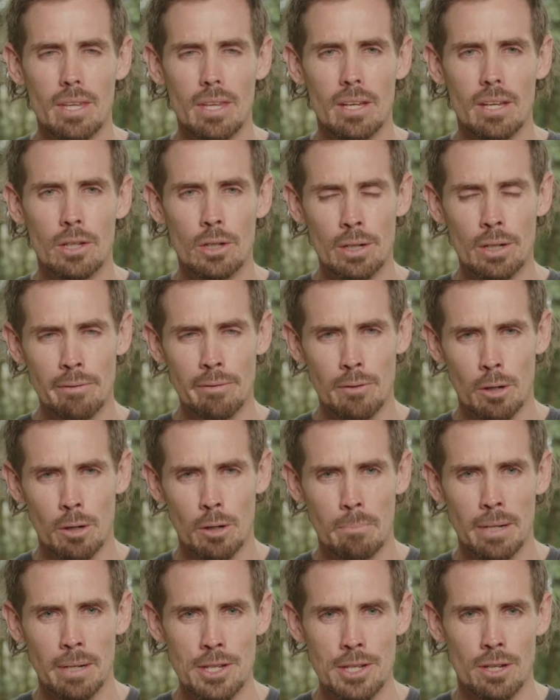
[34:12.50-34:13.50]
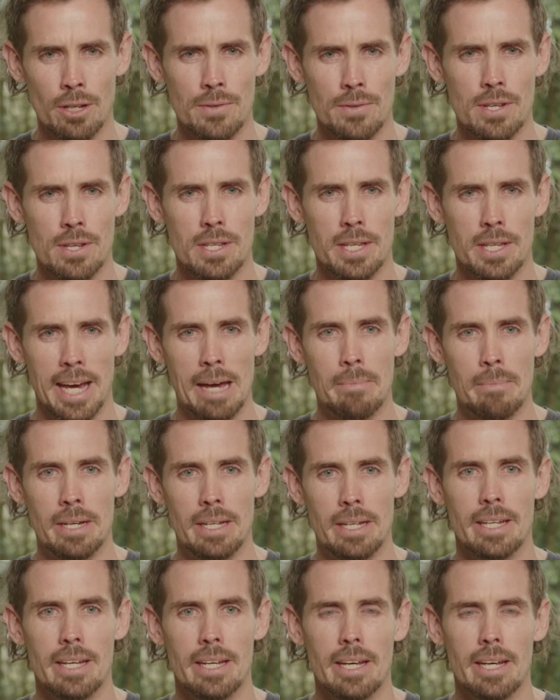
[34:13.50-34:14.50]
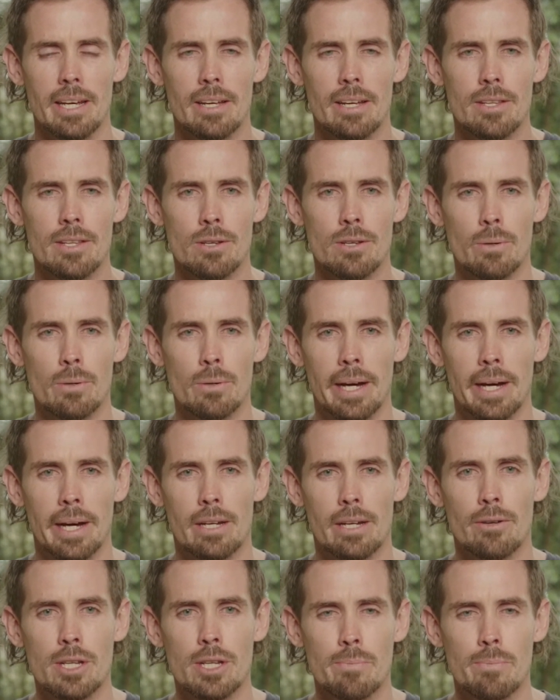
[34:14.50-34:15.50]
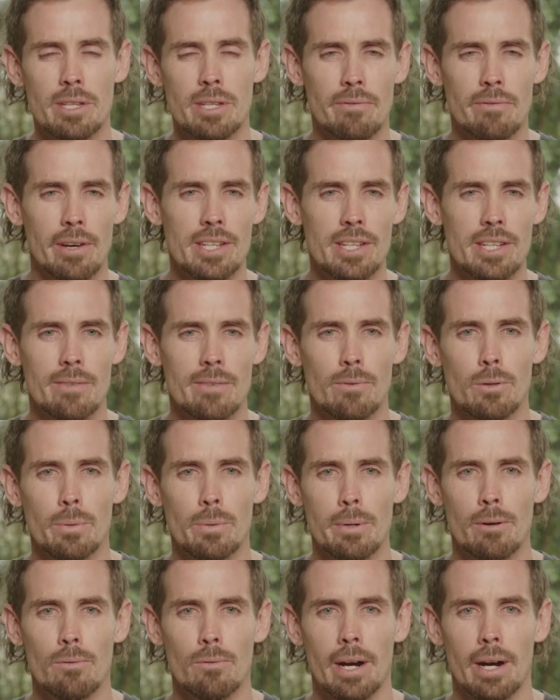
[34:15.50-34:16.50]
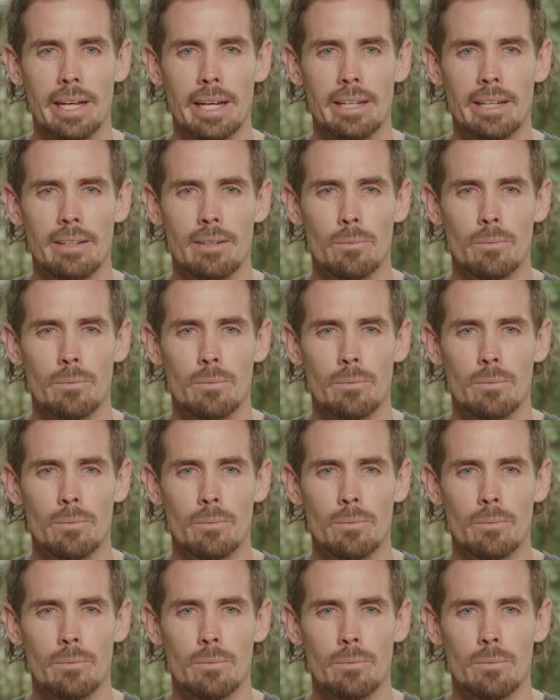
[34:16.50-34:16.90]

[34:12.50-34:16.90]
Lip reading: uniformed police officers came in to a Christmas festival we were running.